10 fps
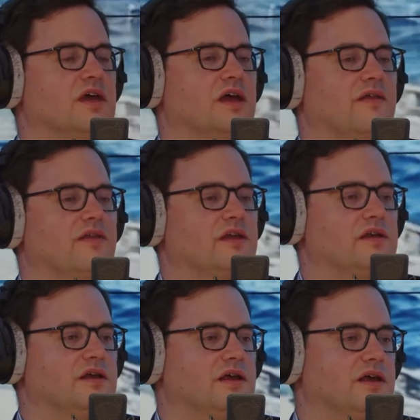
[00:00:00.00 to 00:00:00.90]
And then
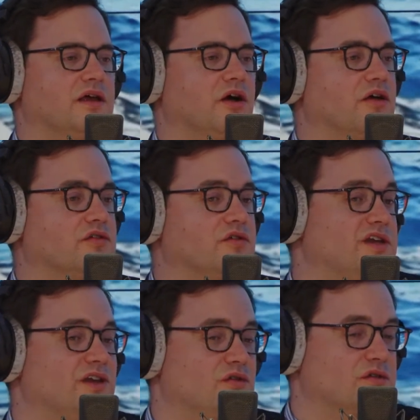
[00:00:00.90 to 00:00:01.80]
also he
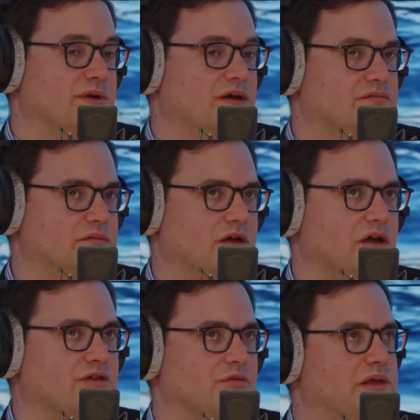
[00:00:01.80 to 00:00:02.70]
knows about
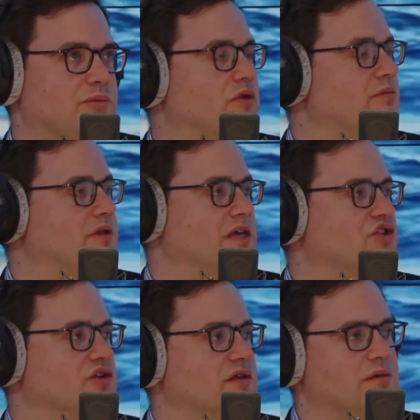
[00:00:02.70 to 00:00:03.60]
other people in
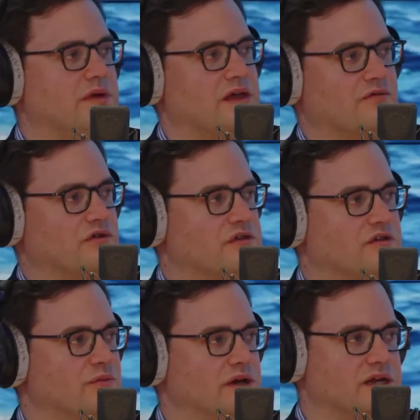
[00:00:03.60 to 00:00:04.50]
Malaysia that may have received
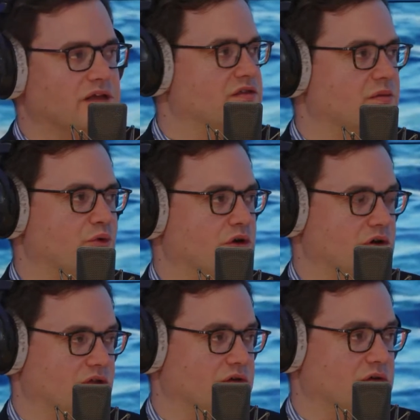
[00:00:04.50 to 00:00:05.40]
money at some point or
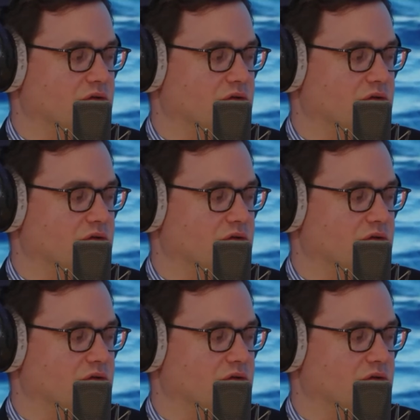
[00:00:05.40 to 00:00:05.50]
another.